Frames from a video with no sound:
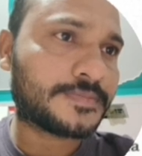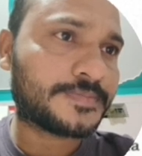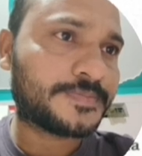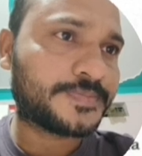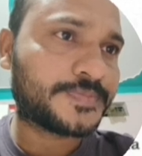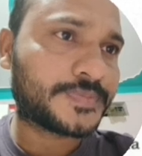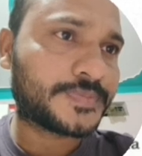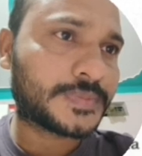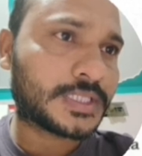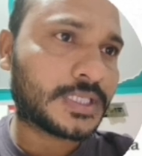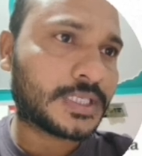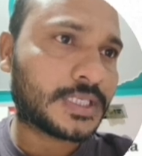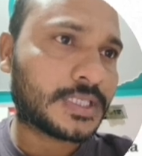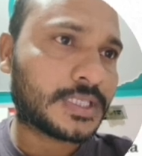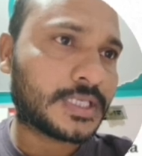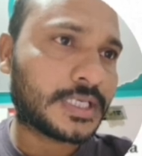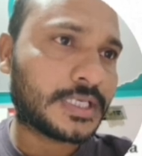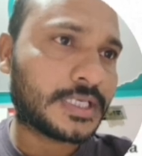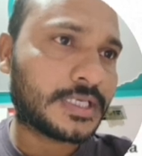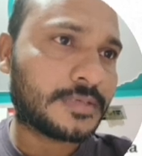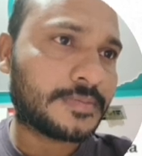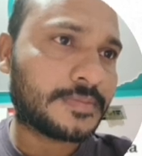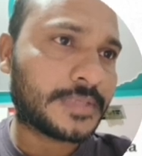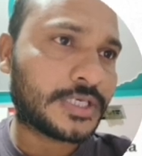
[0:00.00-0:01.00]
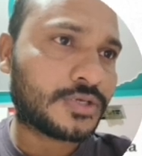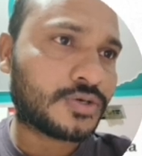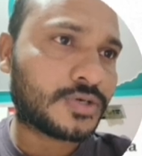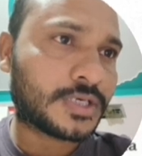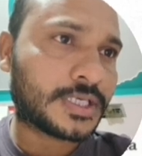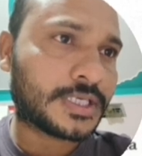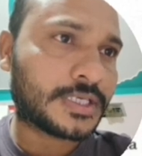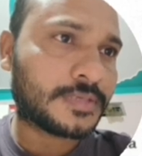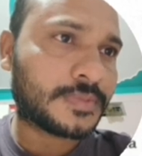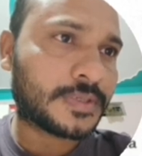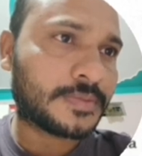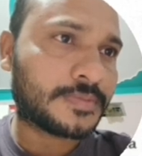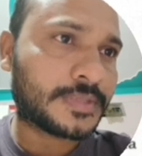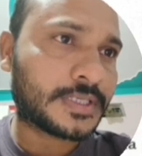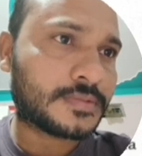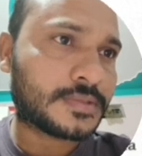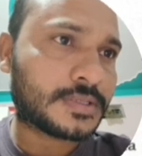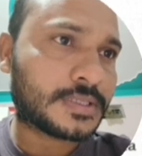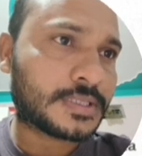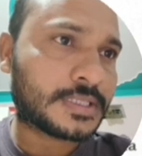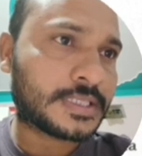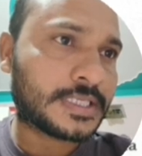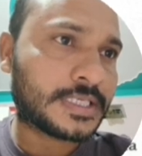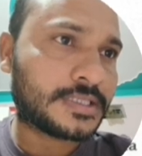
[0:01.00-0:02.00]
and the inner mitochondrial membrane
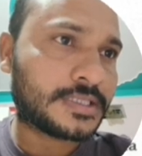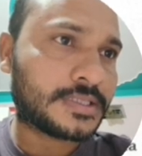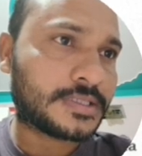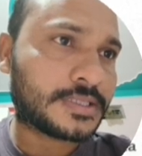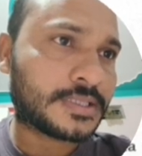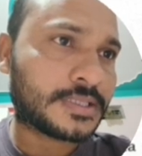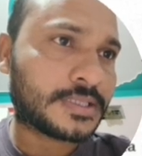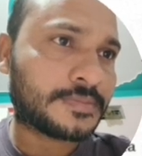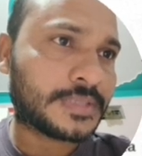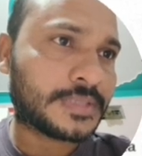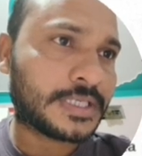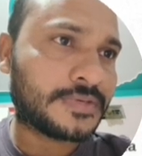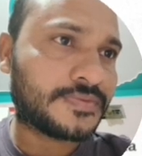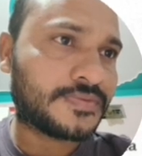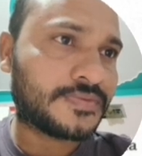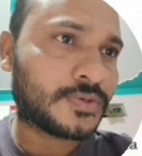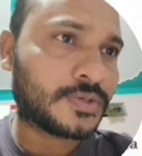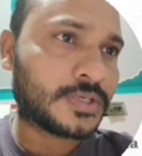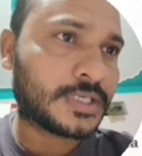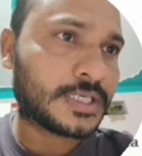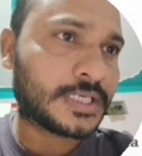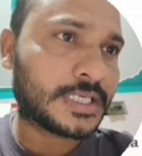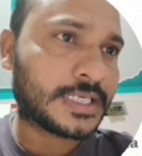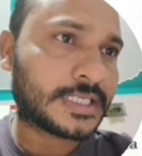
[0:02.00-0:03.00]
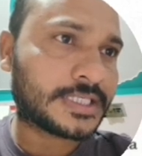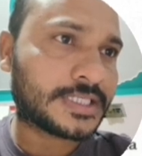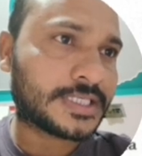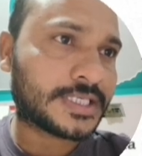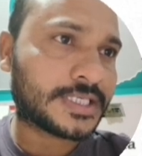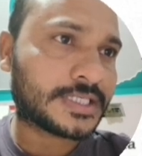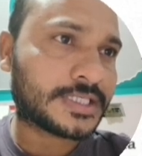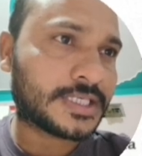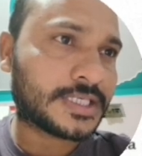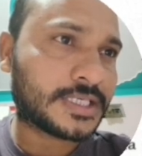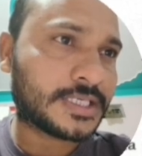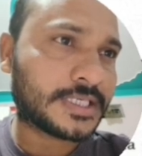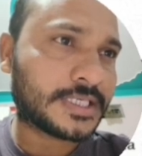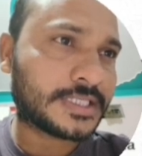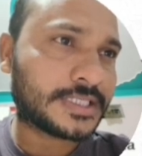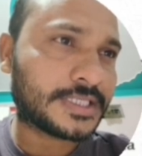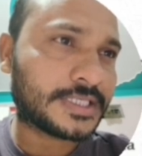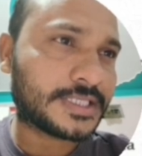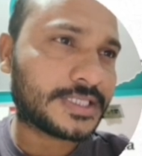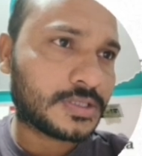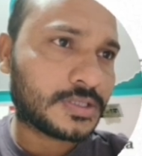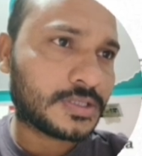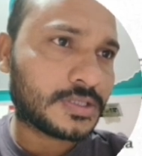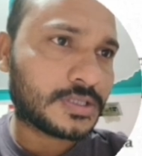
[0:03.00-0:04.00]
get some infolded like structure like this.
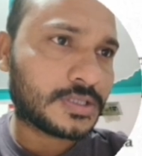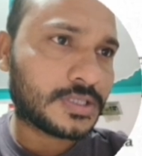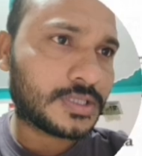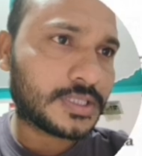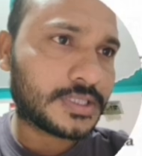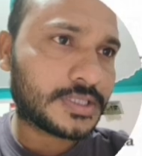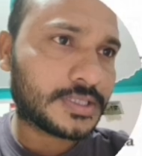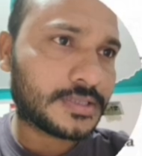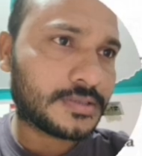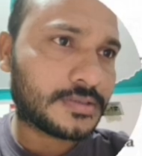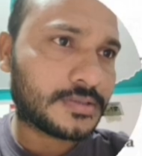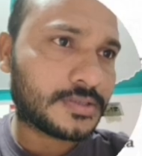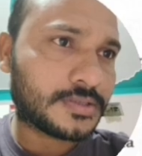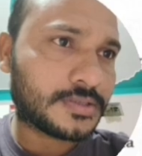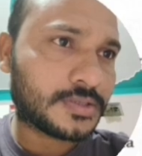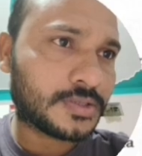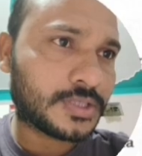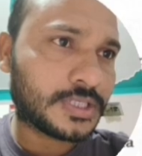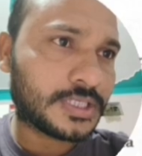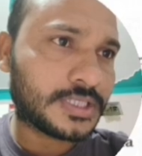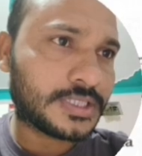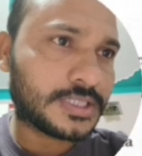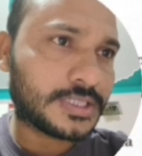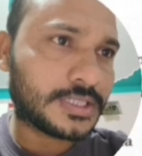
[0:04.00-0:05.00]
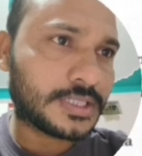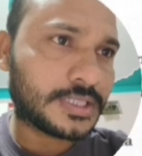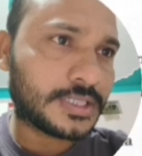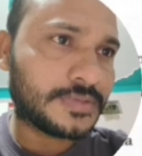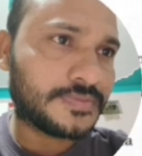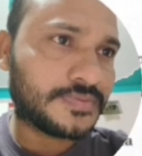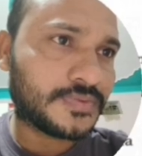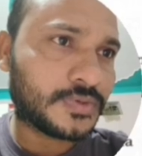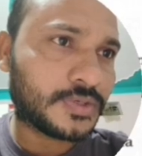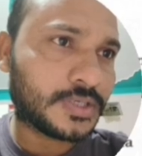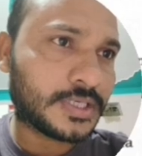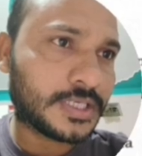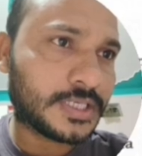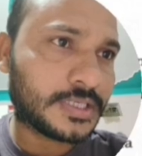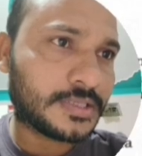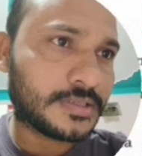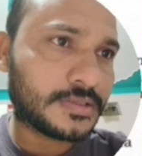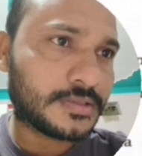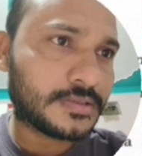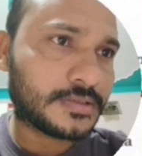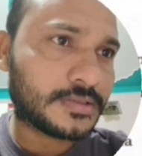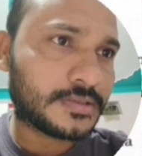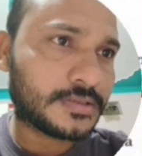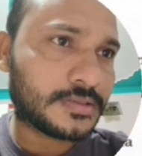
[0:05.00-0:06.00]
Yes. So this infolded
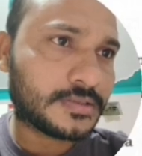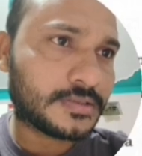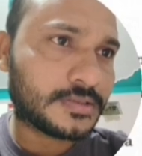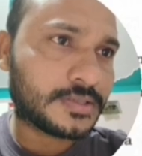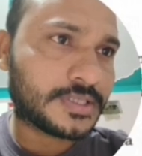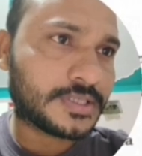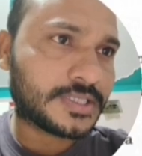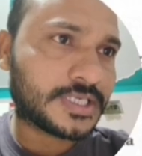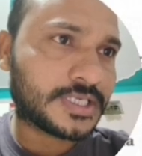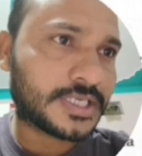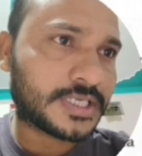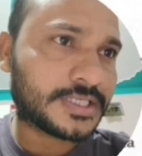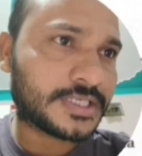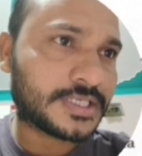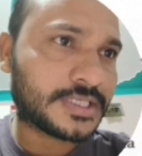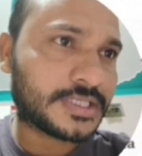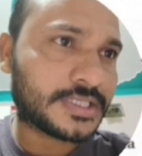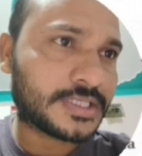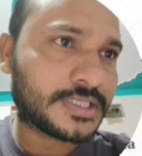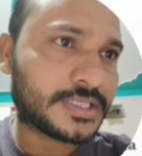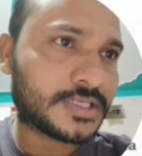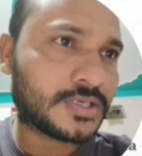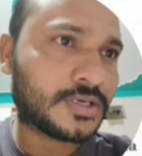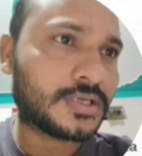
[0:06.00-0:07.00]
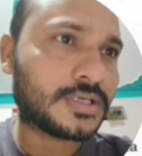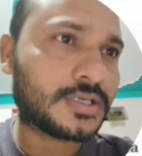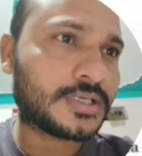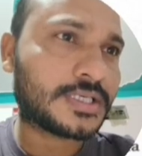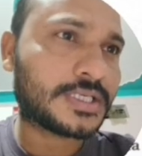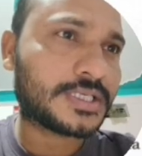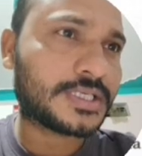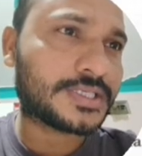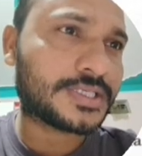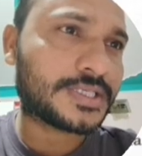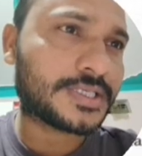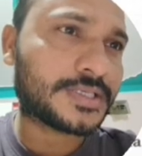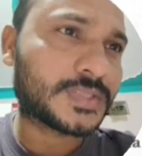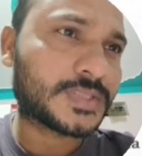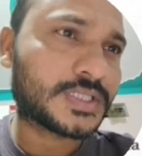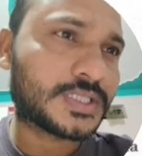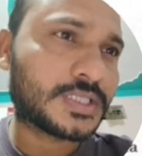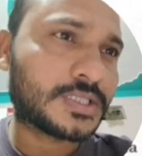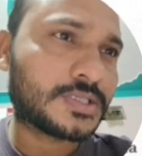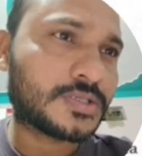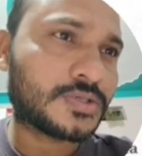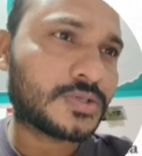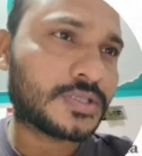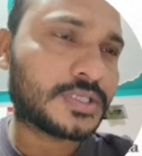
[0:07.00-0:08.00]
structures is called cristae.
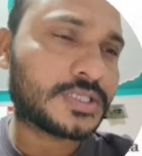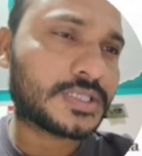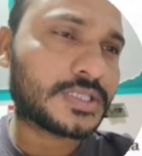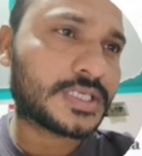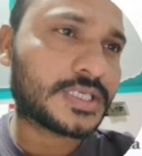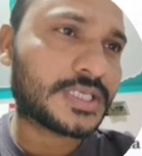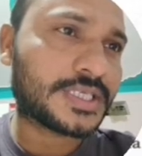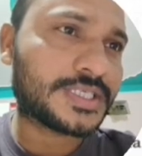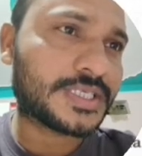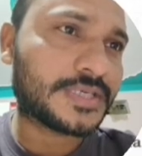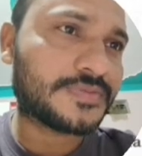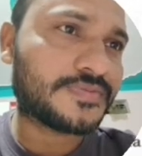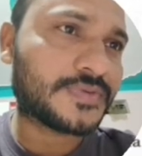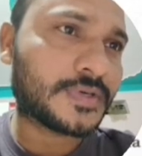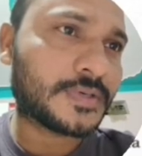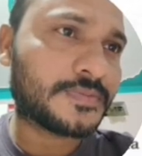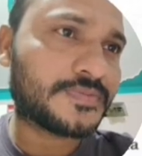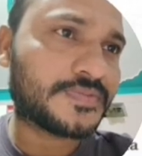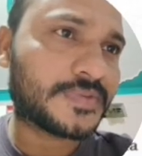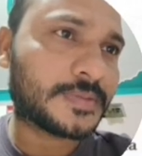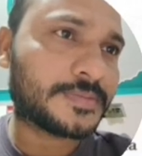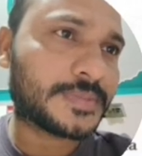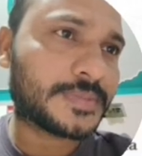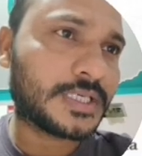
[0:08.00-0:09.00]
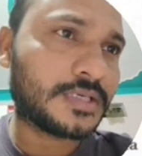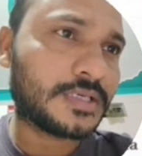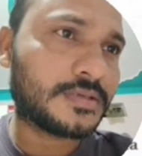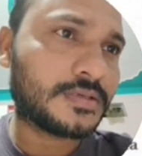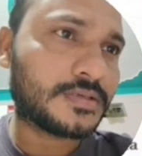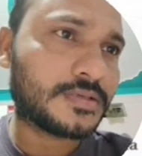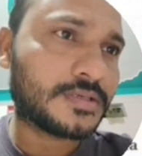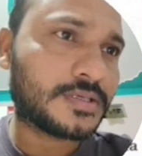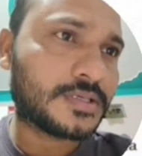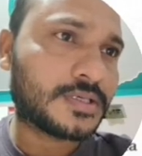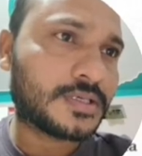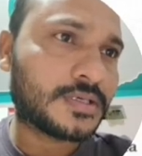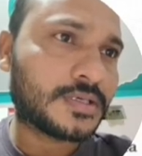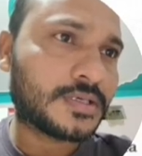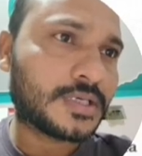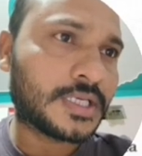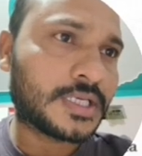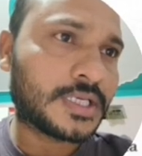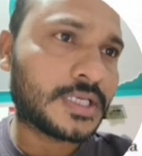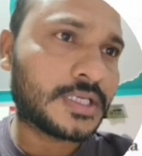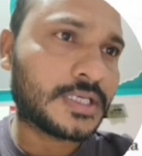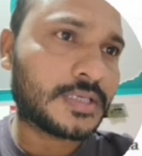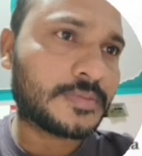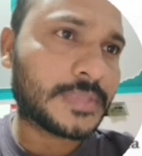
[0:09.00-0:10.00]
So this cristae form from the
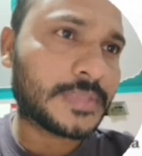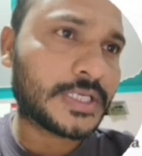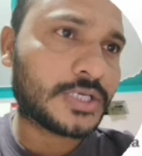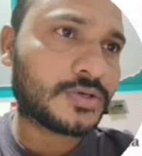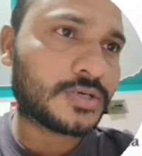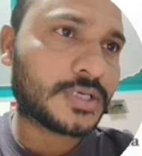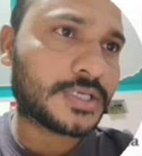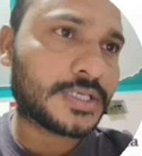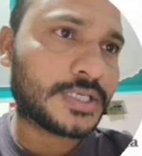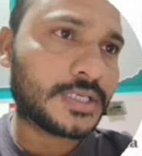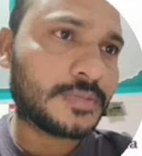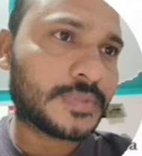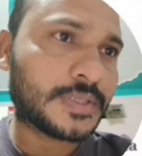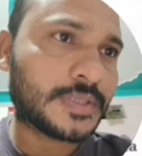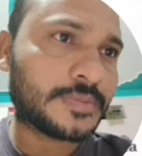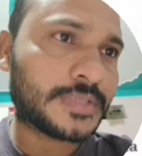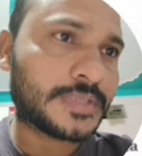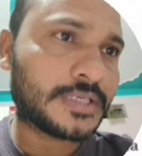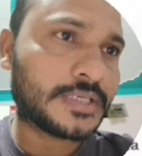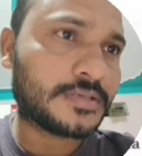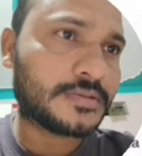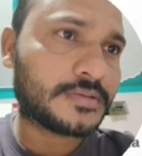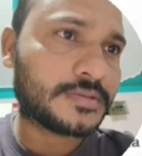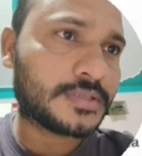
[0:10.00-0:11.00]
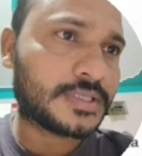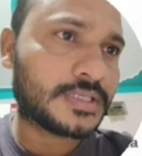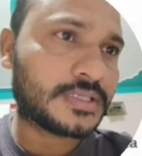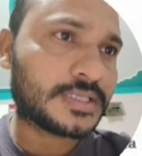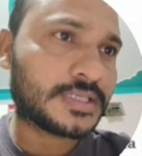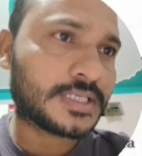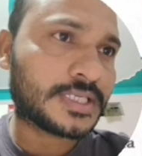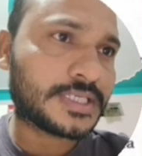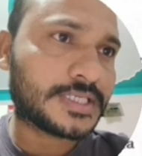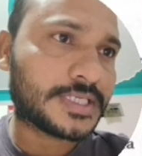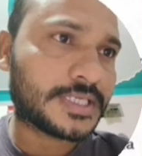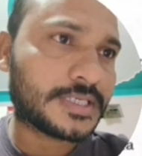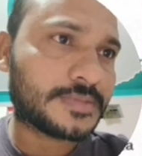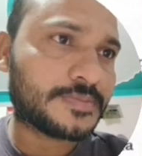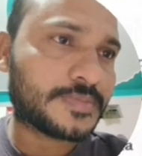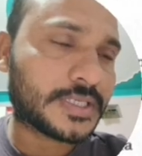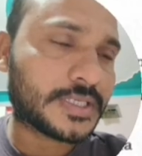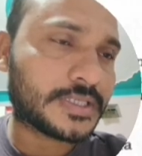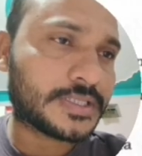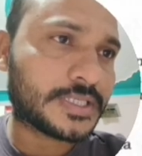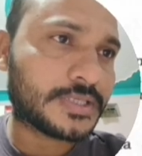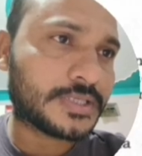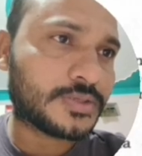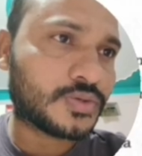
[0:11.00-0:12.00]
inner mitochondrial membrane. This cristae
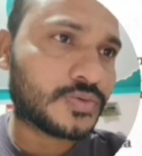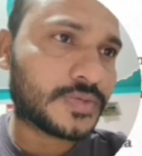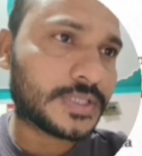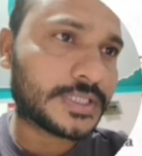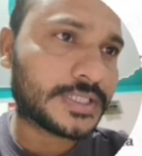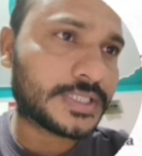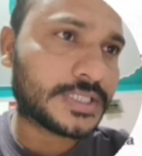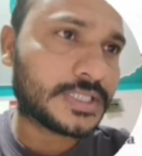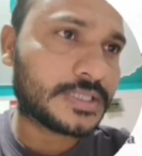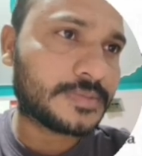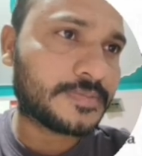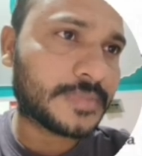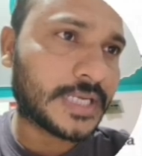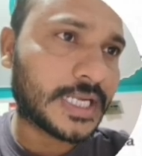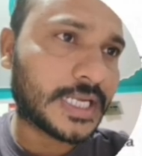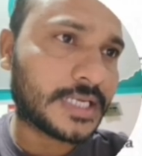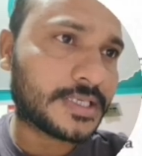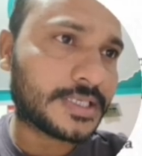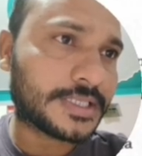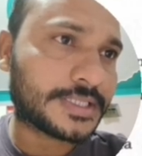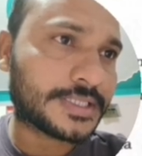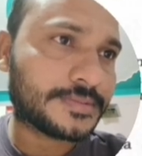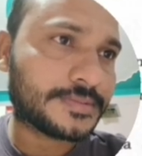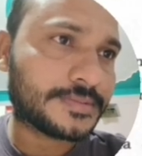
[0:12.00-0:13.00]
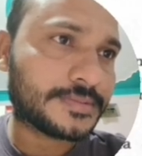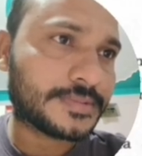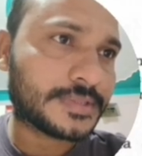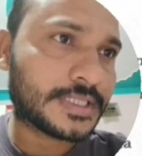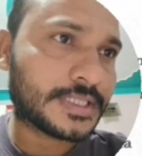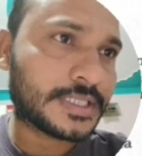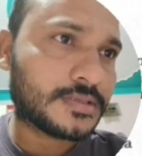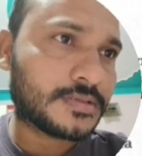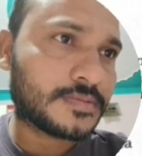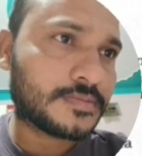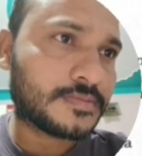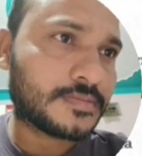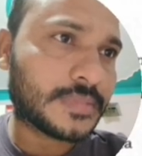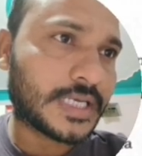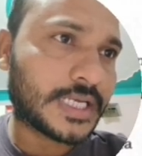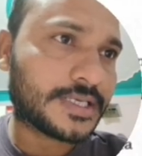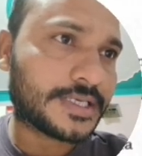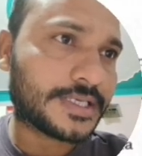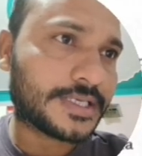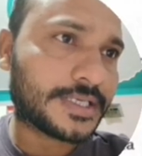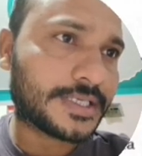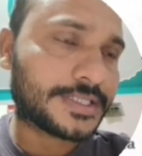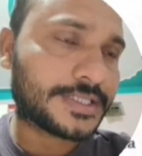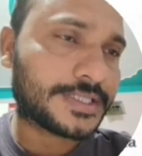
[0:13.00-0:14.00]
present towards this matrix, here
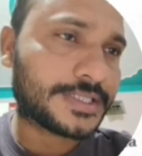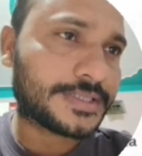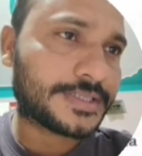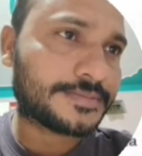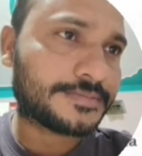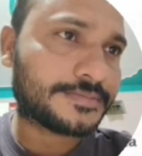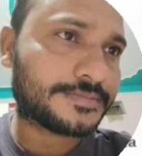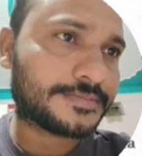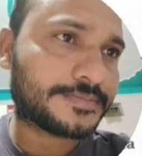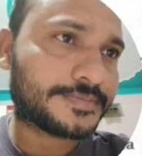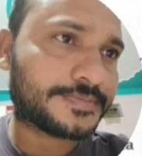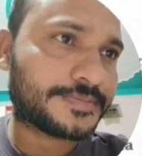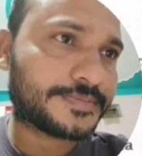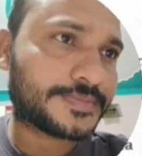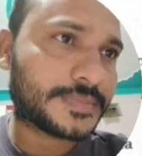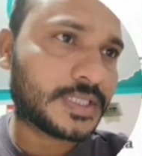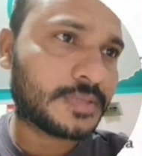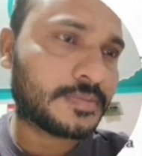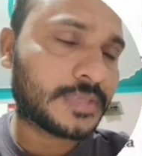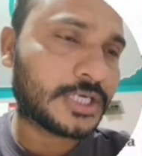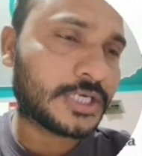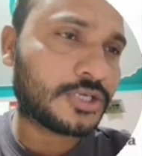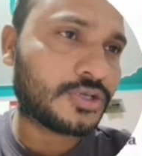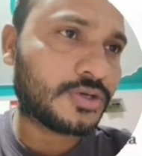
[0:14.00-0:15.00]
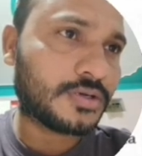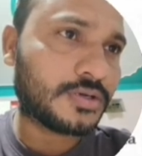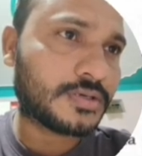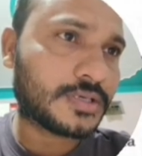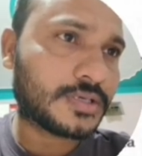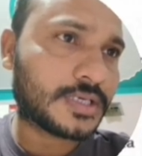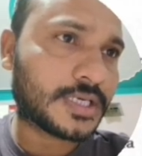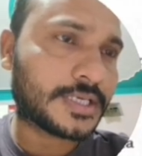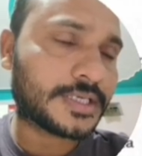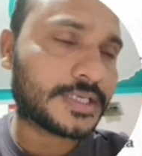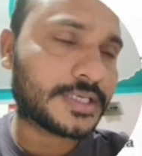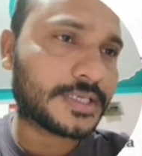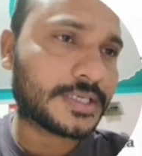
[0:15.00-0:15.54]
matrix in mitochondria,